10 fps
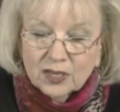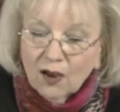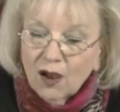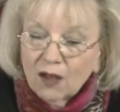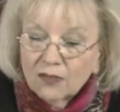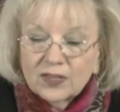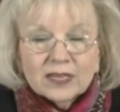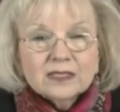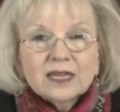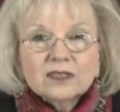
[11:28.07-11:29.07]
All
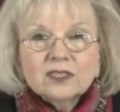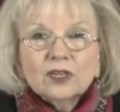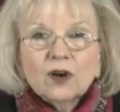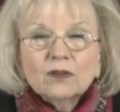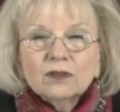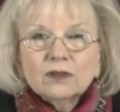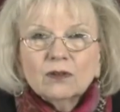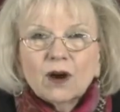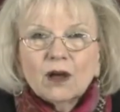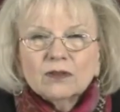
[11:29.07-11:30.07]
this has to go to the
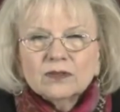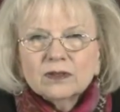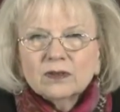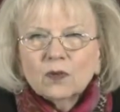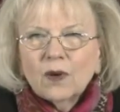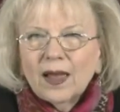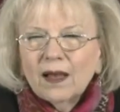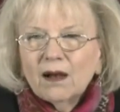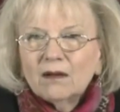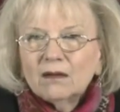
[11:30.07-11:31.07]
cross.
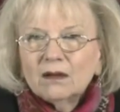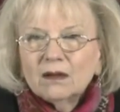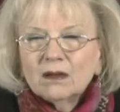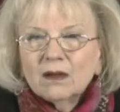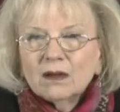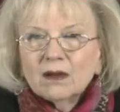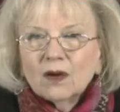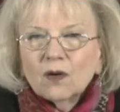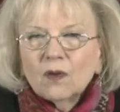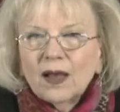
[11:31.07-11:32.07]
Wow.
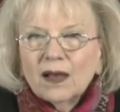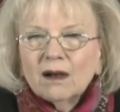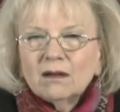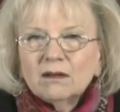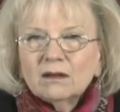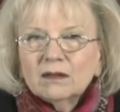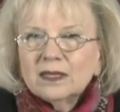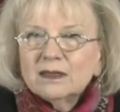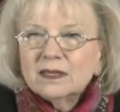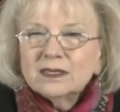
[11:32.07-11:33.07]
Wow.
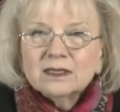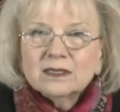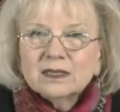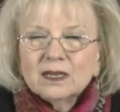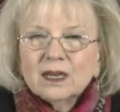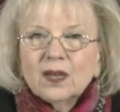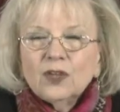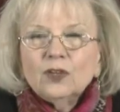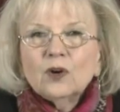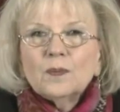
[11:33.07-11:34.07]
This is,
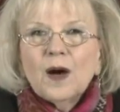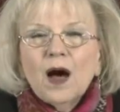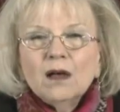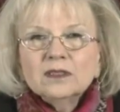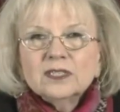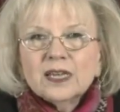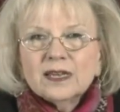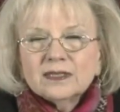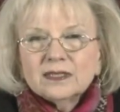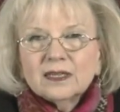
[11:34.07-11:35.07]
you know, Paul
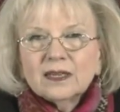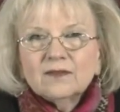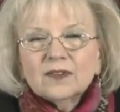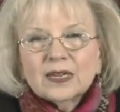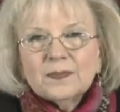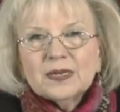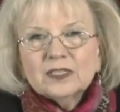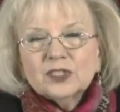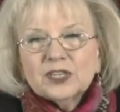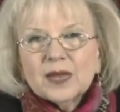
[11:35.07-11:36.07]
says in
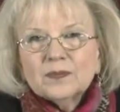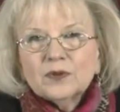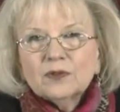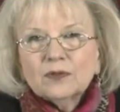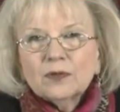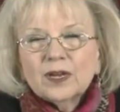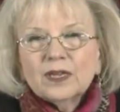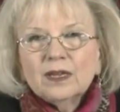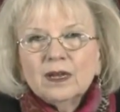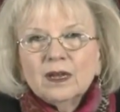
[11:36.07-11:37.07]
Philippians chapter
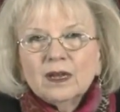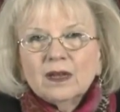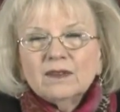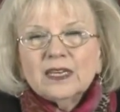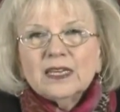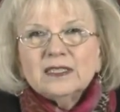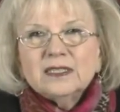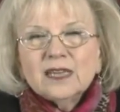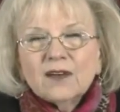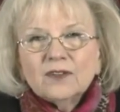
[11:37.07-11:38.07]
3, that he
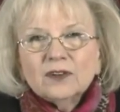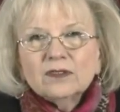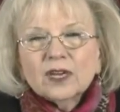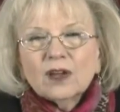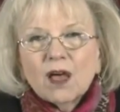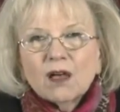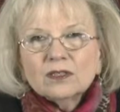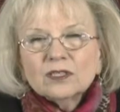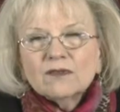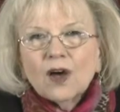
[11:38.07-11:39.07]
suffered the
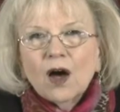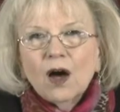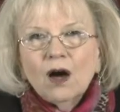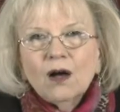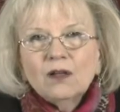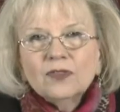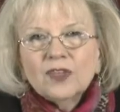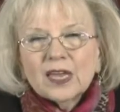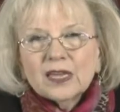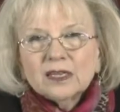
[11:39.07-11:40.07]
loss of all
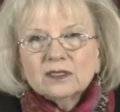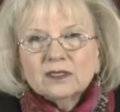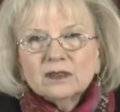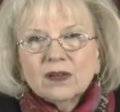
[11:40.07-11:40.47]
things,